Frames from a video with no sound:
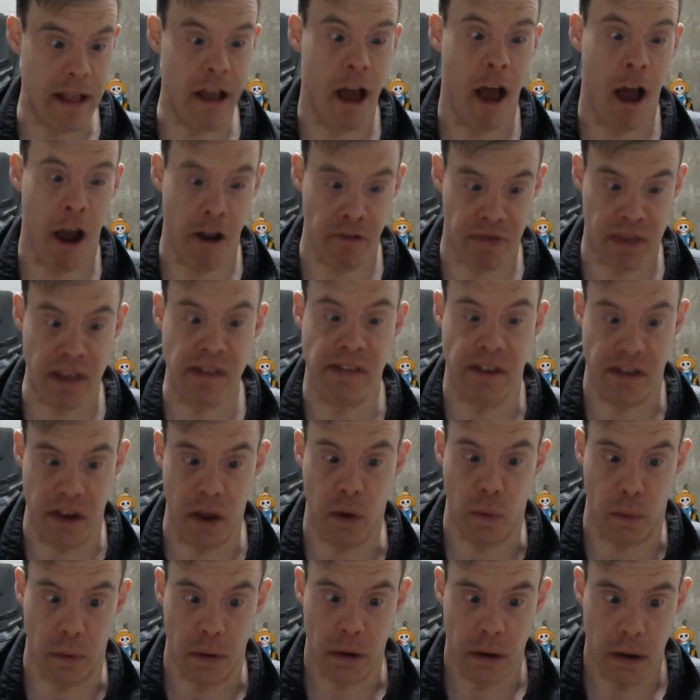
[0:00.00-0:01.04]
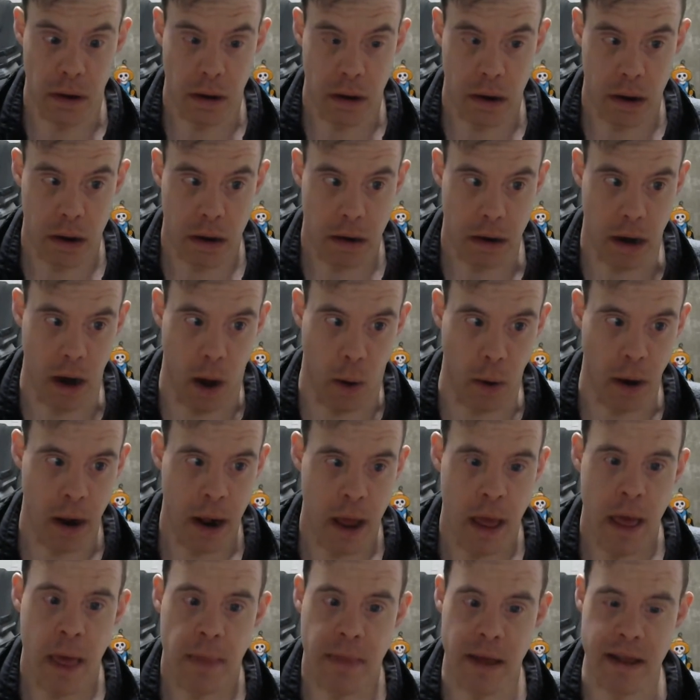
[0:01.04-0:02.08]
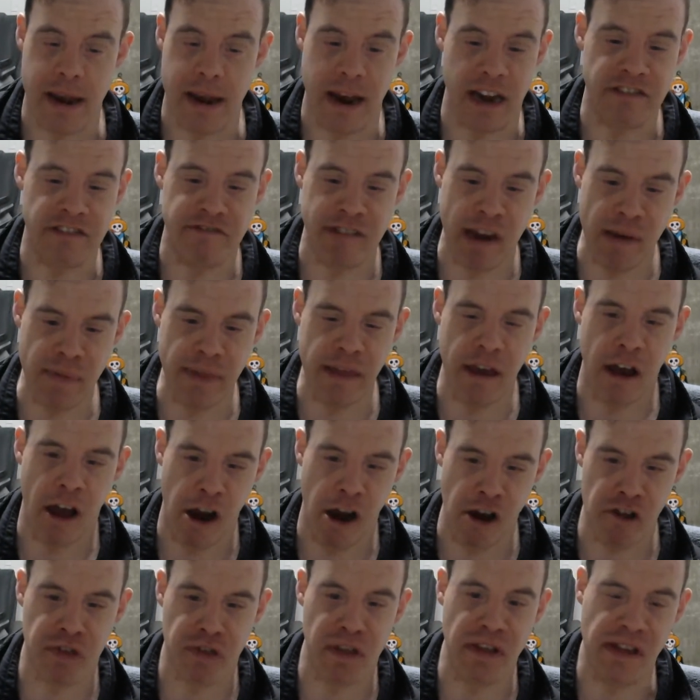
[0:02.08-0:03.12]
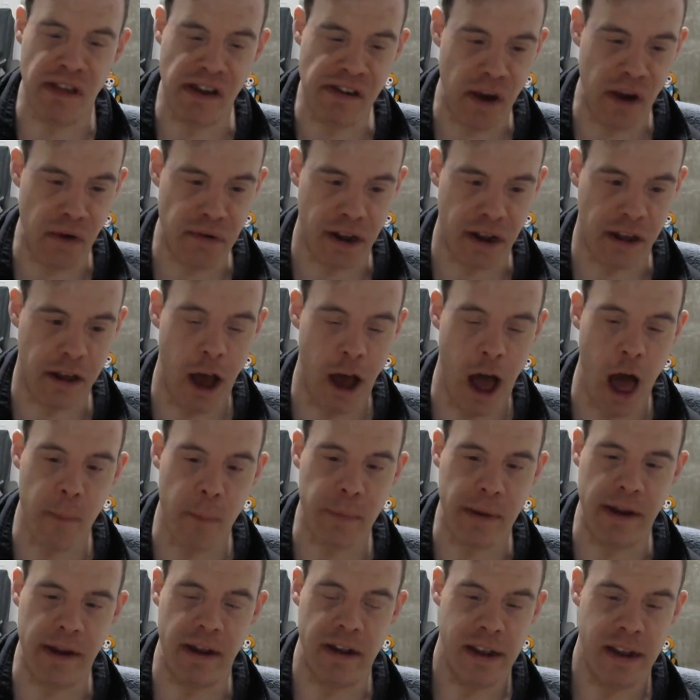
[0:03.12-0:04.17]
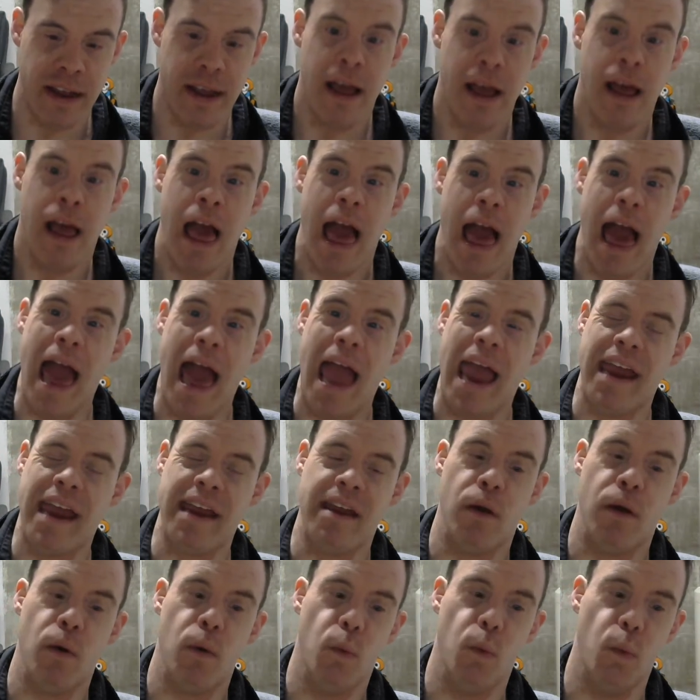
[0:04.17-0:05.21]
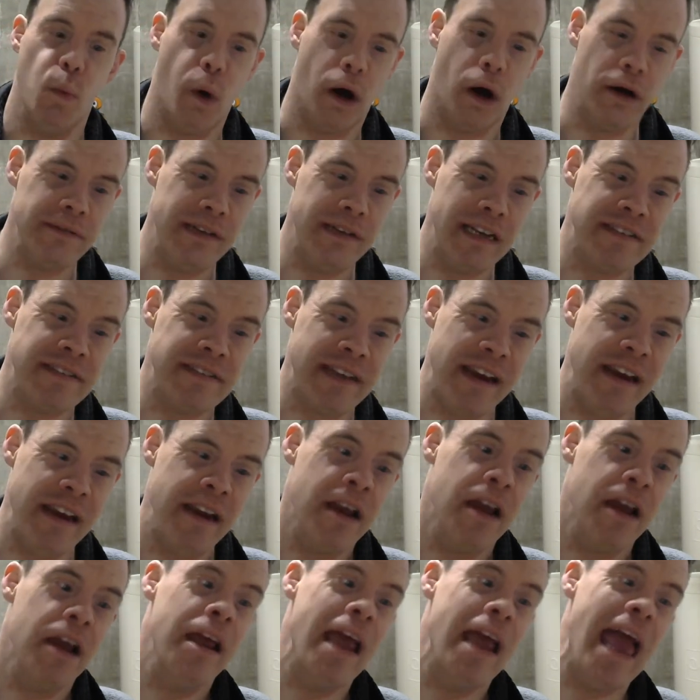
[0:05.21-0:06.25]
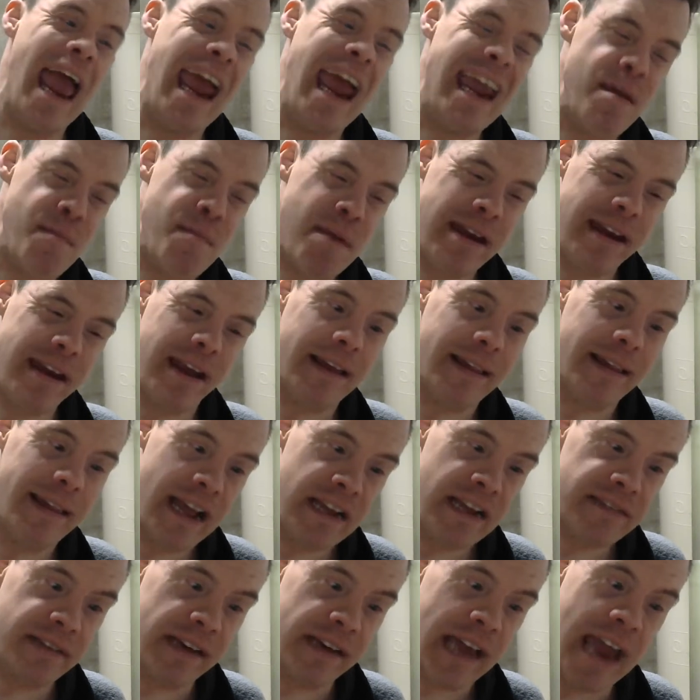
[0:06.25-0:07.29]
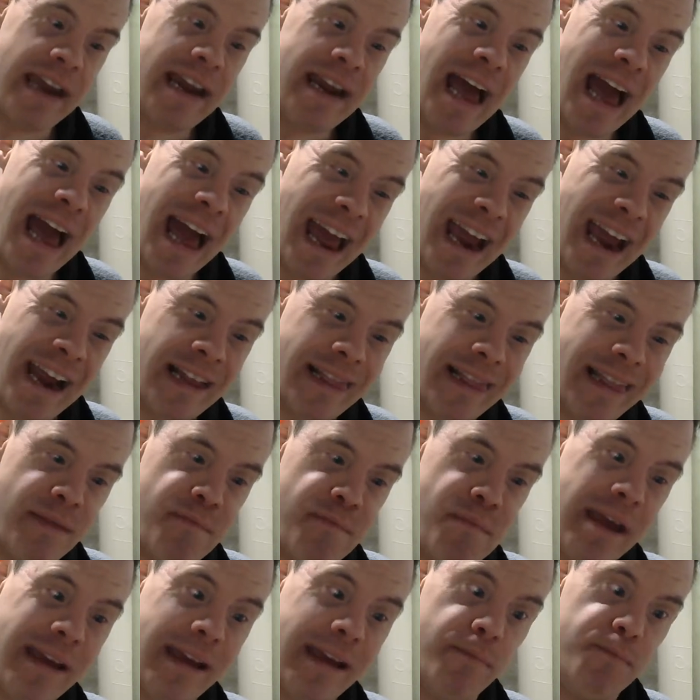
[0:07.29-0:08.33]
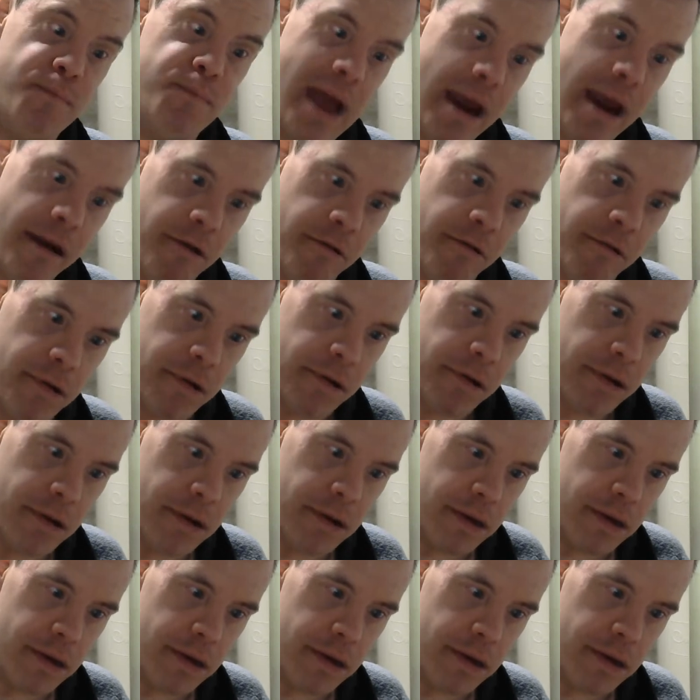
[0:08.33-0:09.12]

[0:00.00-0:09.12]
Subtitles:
that's a hard thing to do. That's an extremely hard thing to do, to copy a Walt Disney animated classic and actually make it better,